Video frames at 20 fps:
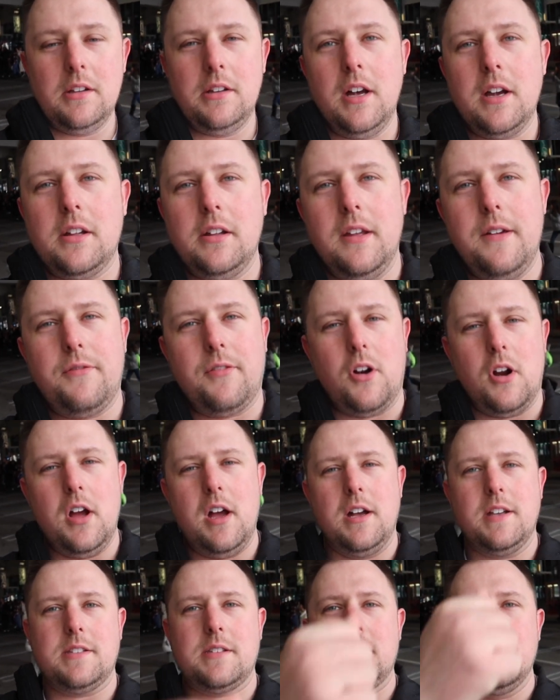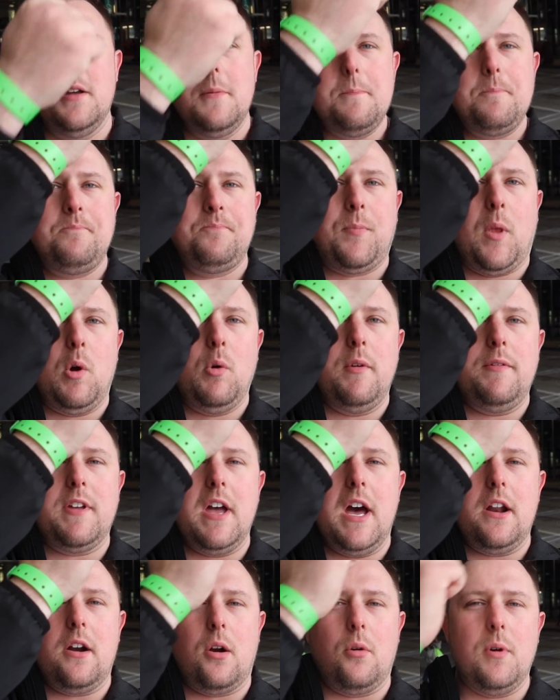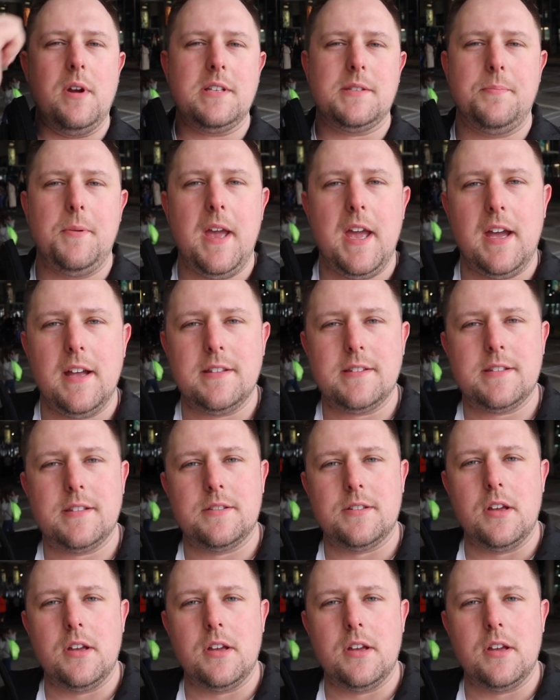Luckily for us, we've got our wristbands,